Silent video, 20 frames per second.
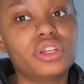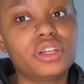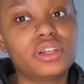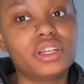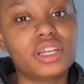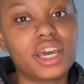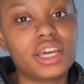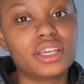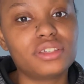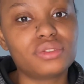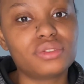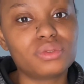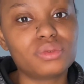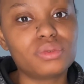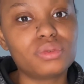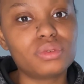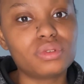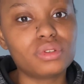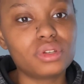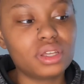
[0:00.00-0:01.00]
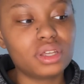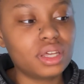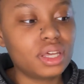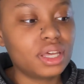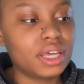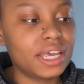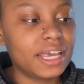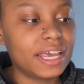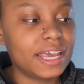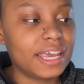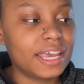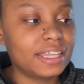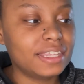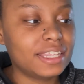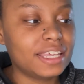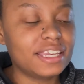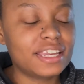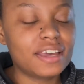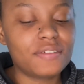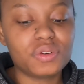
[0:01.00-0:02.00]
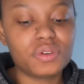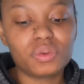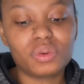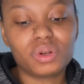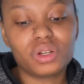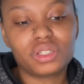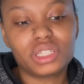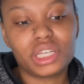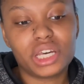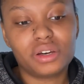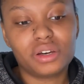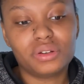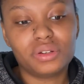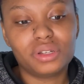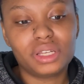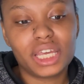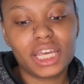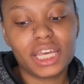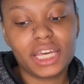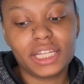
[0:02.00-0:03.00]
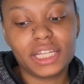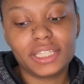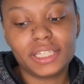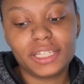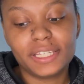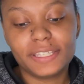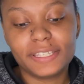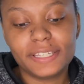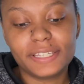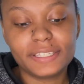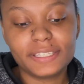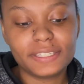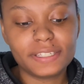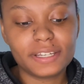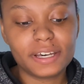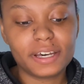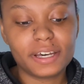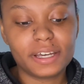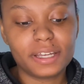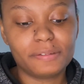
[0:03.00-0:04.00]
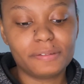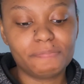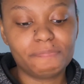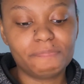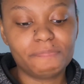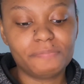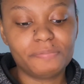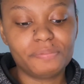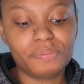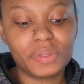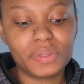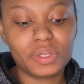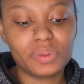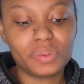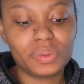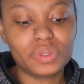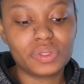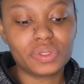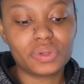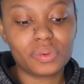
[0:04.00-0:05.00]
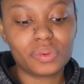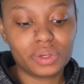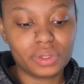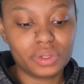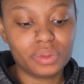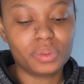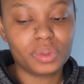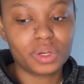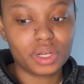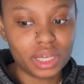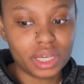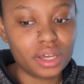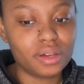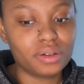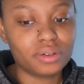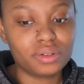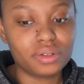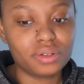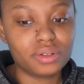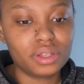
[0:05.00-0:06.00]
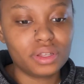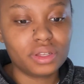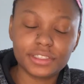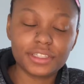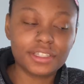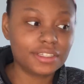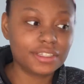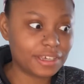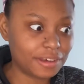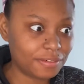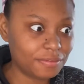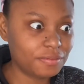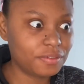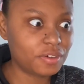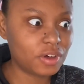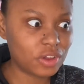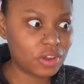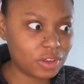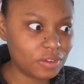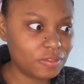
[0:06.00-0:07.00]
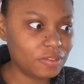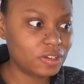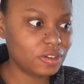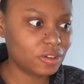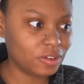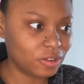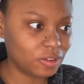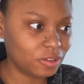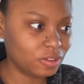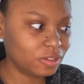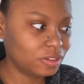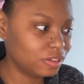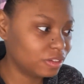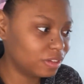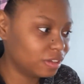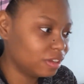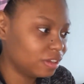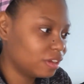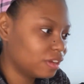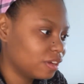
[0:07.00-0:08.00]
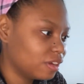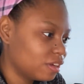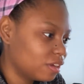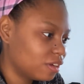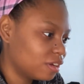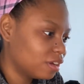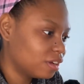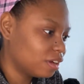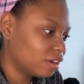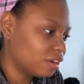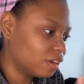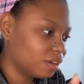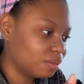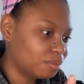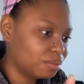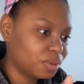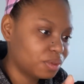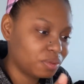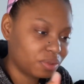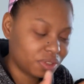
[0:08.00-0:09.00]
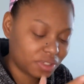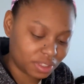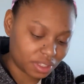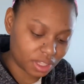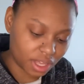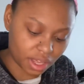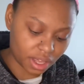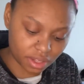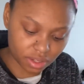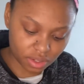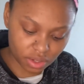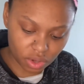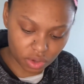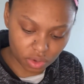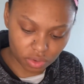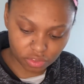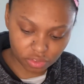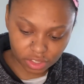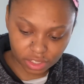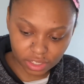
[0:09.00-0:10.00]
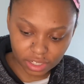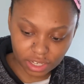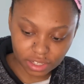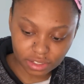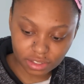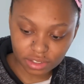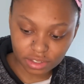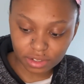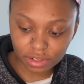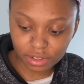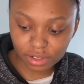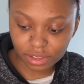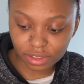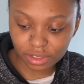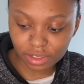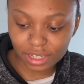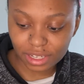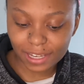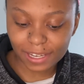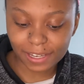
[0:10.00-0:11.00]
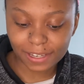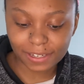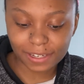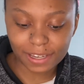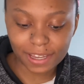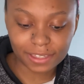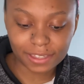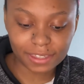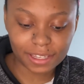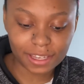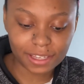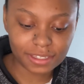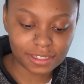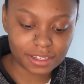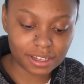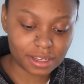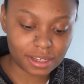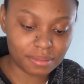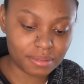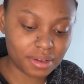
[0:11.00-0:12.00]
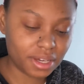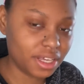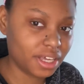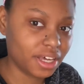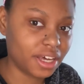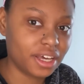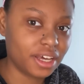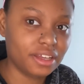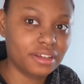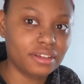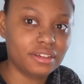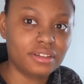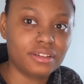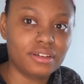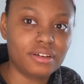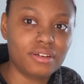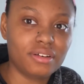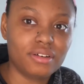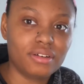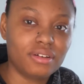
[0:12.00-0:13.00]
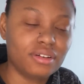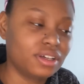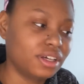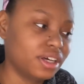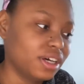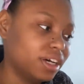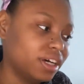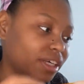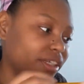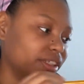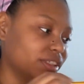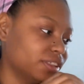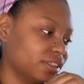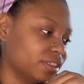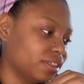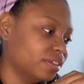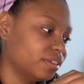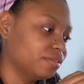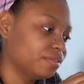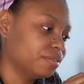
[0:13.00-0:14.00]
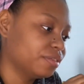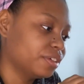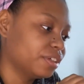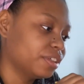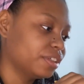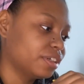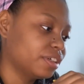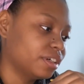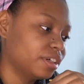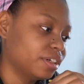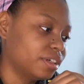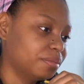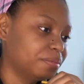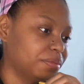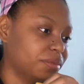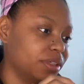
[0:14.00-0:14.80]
high school, and they never worked out, and this time it was going to work out. The downfall of it all was that COVID had started, and at that time I had all kinds of free time,